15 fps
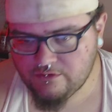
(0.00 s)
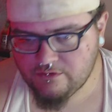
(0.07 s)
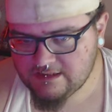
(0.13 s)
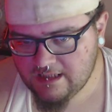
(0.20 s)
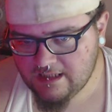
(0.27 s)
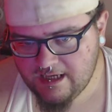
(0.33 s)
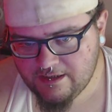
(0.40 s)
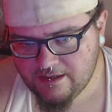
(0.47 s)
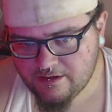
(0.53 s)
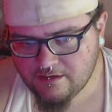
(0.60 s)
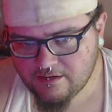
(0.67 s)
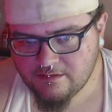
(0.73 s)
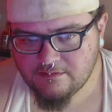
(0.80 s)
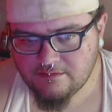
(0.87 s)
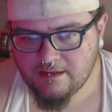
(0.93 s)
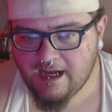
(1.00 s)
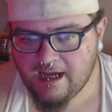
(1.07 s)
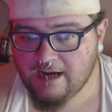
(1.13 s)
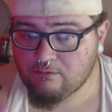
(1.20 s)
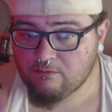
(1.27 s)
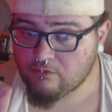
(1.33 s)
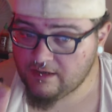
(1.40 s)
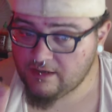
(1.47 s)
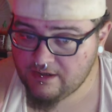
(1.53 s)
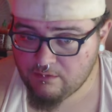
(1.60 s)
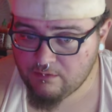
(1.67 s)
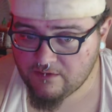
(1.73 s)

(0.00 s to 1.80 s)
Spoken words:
really don't want to find out the hard way.